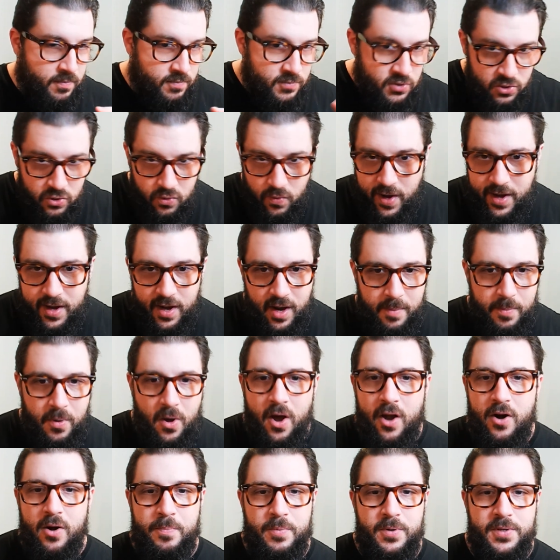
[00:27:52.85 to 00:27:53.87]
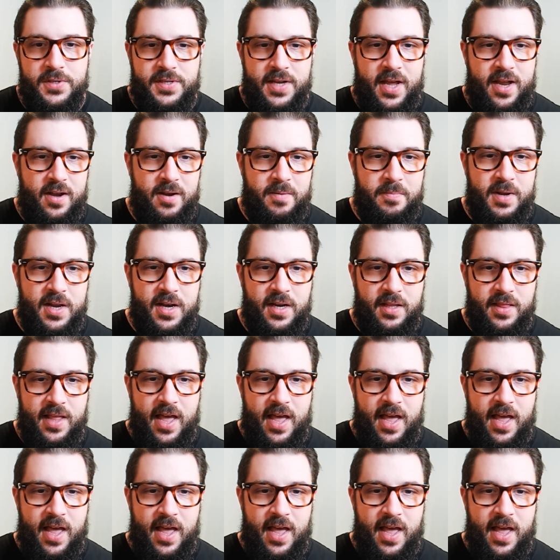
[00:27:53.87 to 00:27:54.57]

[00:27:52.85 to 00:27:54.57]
straight up 100% admitting